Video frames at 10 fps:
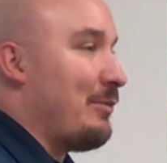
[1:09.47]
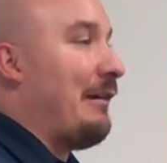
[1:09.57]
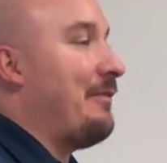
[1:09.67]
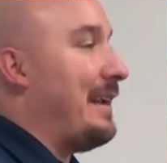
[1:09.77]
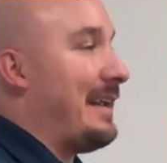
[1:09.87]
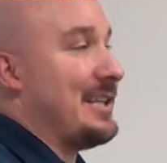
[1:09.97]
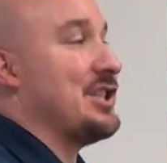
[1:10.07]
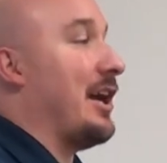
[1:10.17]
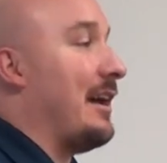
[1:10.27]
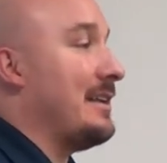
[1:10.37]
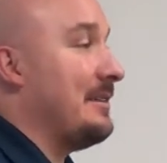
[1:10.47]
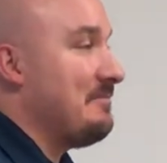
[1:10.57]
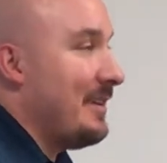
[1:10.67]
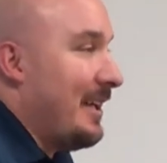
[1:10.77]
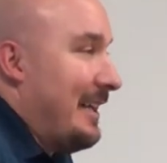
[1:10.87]
ruffian gets shot?
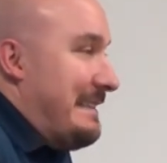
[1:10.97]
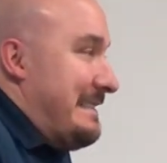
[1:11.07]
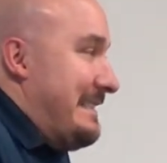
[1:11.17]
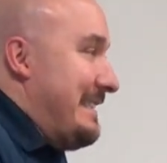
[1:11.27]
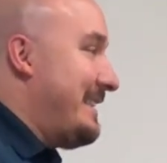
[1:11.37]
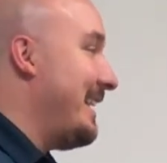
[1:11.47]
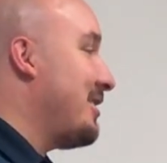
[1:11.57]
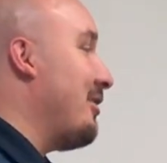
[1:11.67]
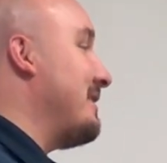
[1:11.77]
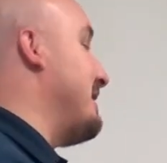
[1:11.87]
Eh, it's hard to